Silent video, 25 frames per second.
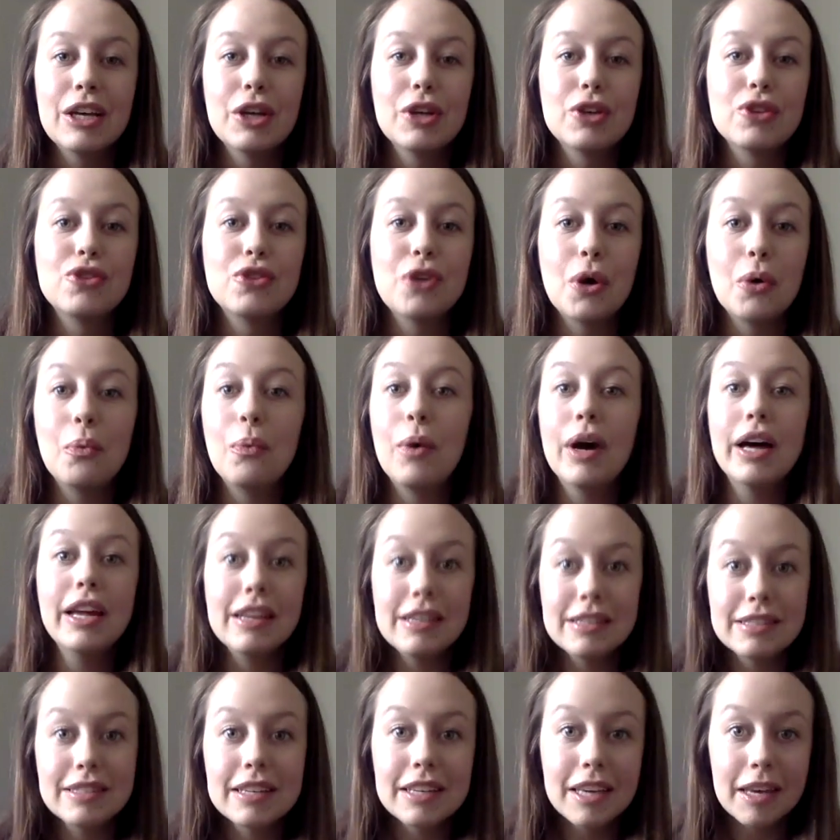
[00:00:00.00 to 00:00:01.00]
So what
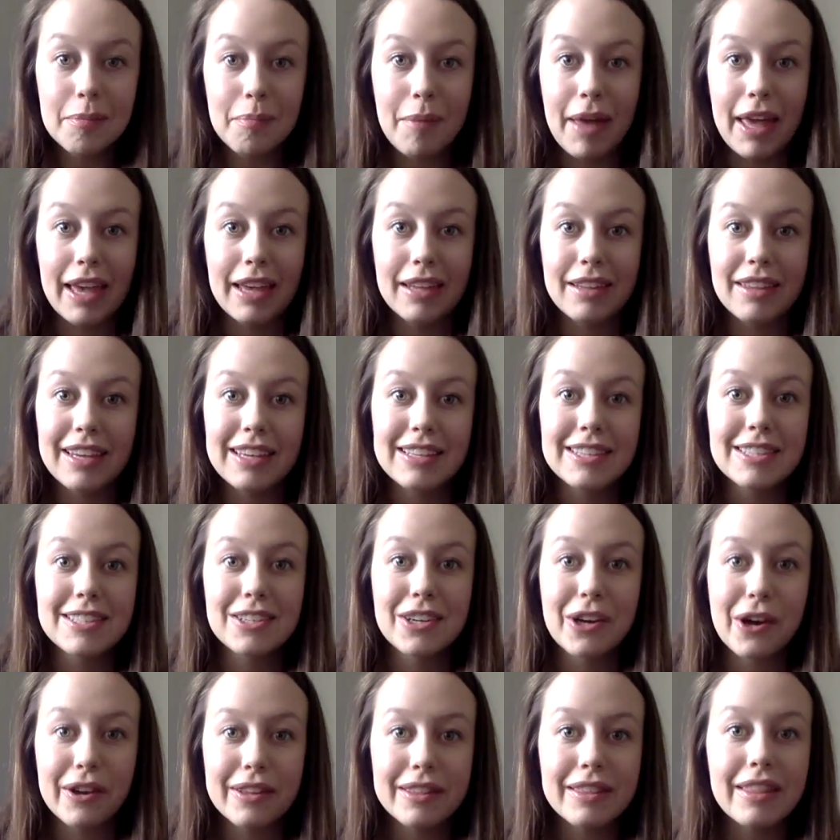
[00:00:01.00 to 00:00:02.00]
is a command? Let's
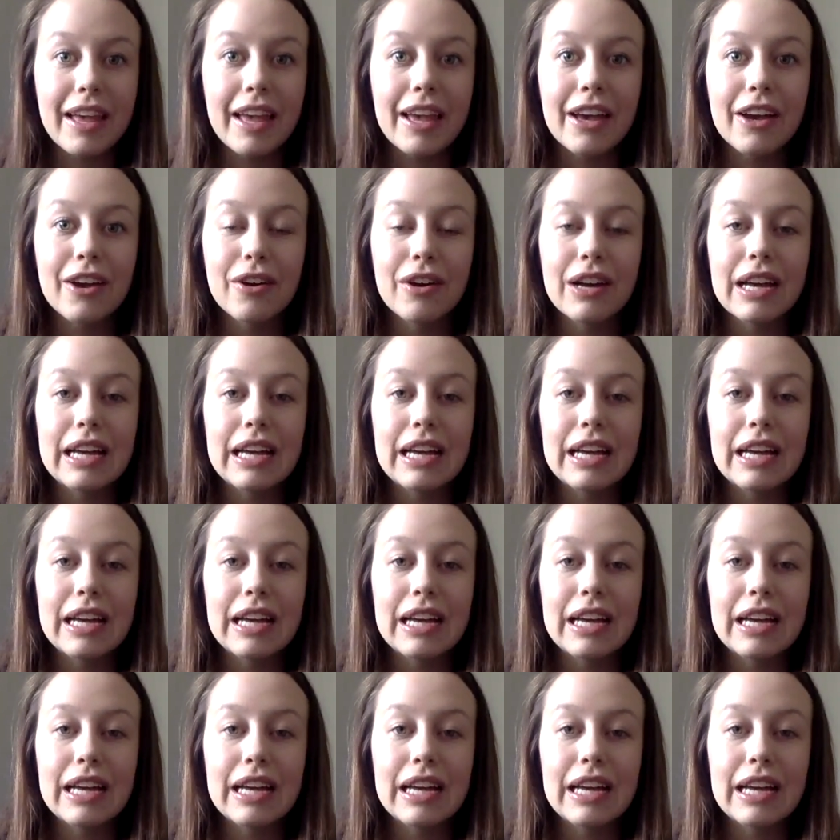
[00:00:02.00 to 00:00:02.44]
start there.